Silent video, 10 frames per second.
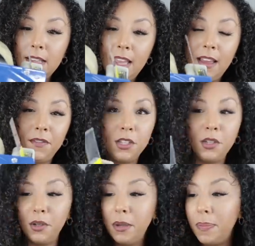hefty
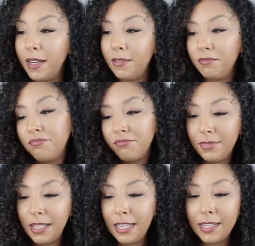duty, but
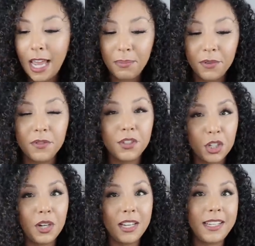any type of
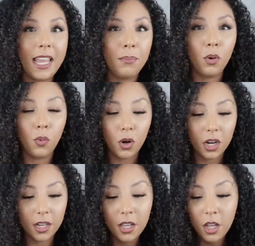sturdy tape will
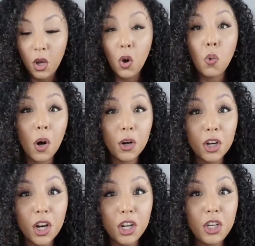work. What
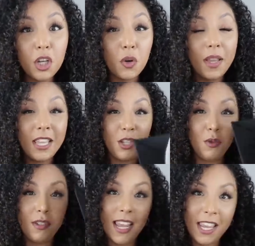you're gonna do is
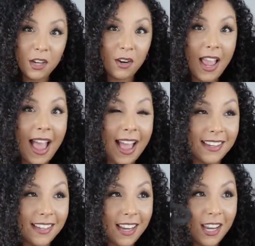you take your
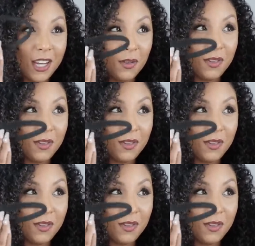hat, you